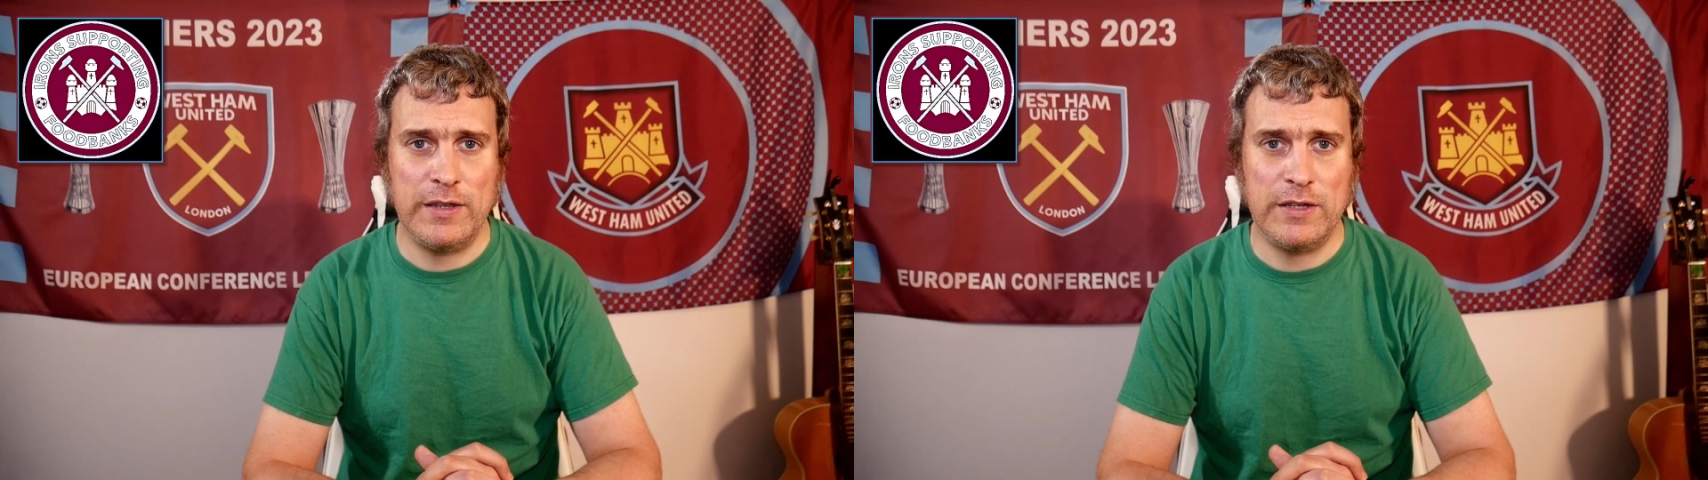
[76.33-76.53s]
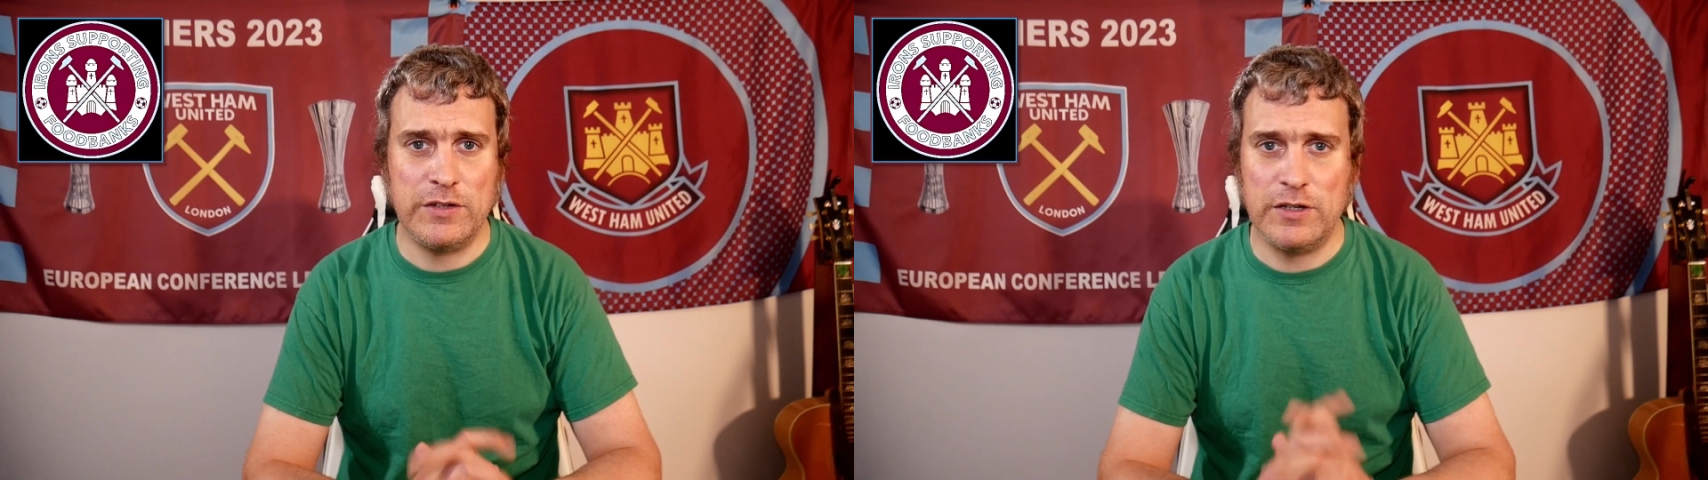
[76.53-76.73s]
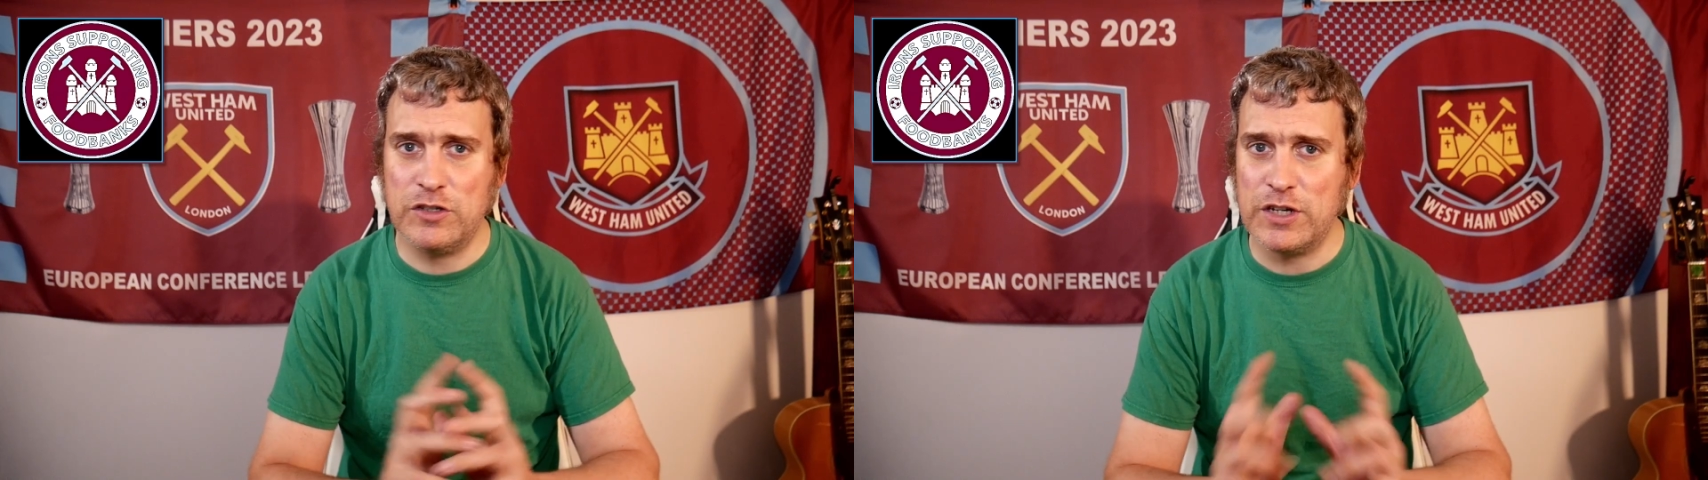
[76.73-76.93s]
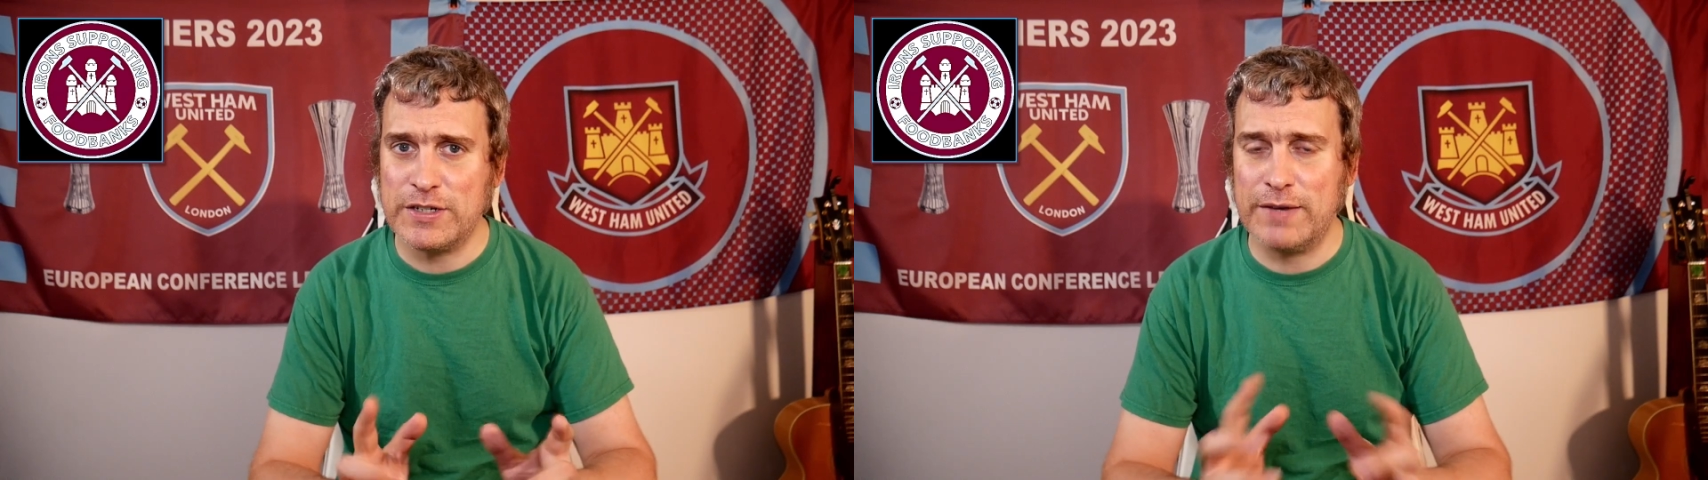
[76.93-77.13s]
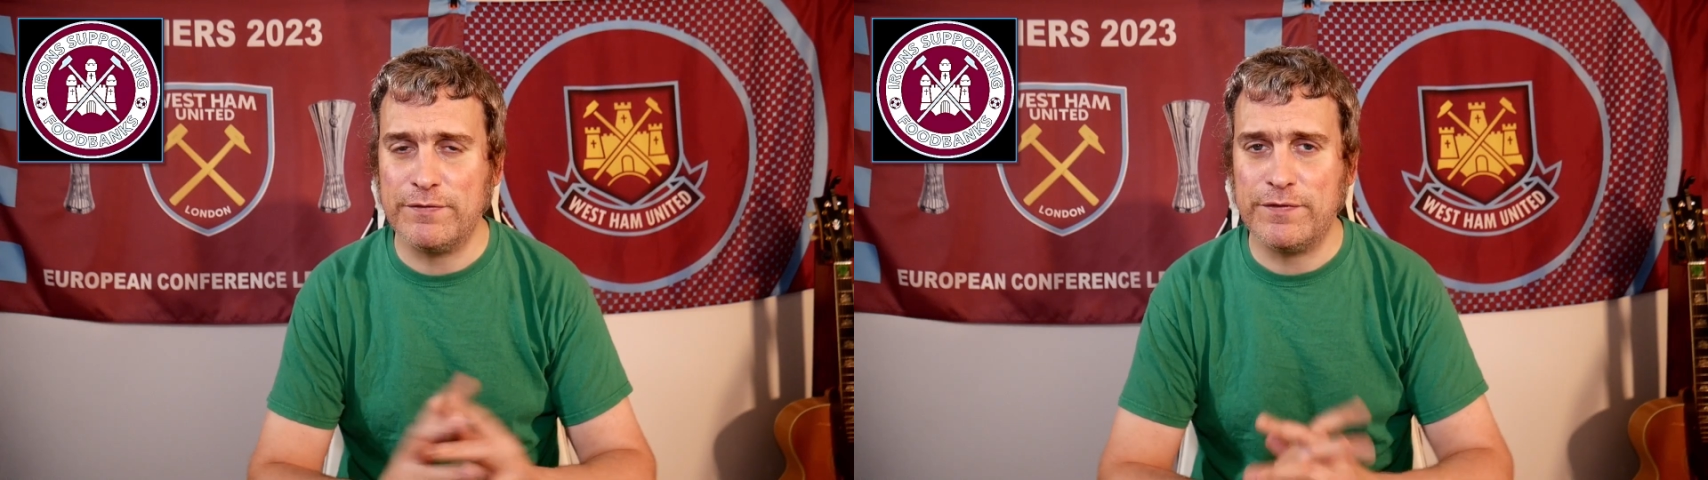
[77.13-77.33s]
There's a Just
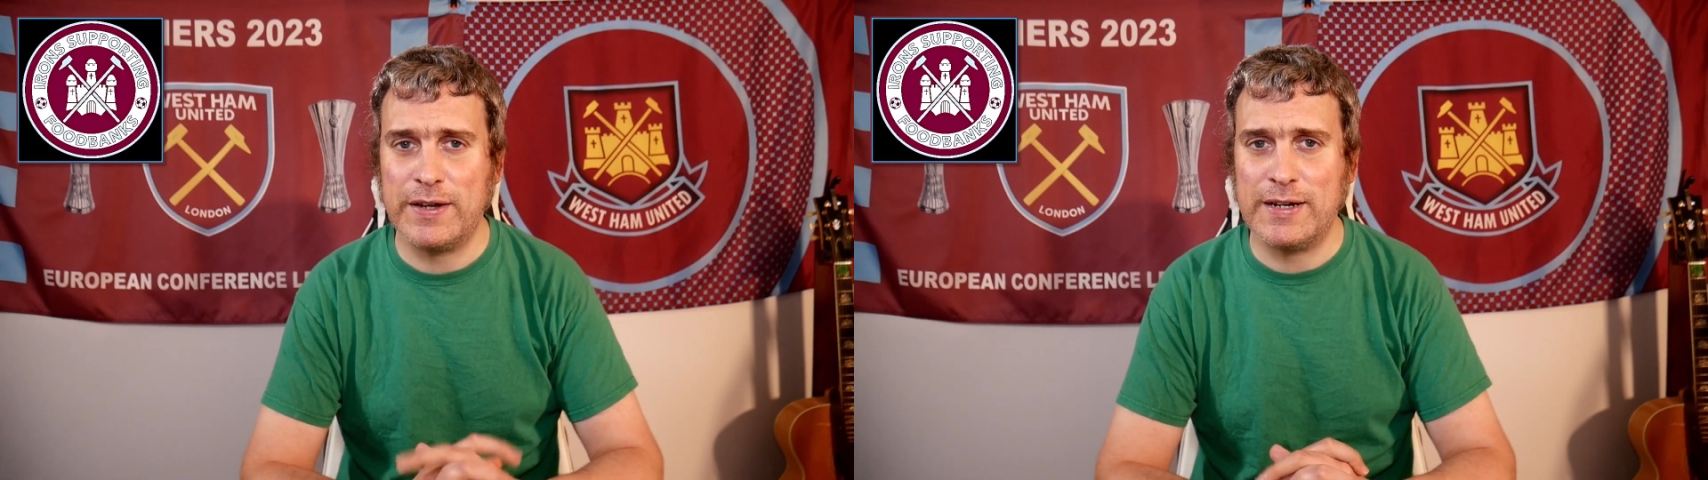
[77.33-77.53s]
Given Fund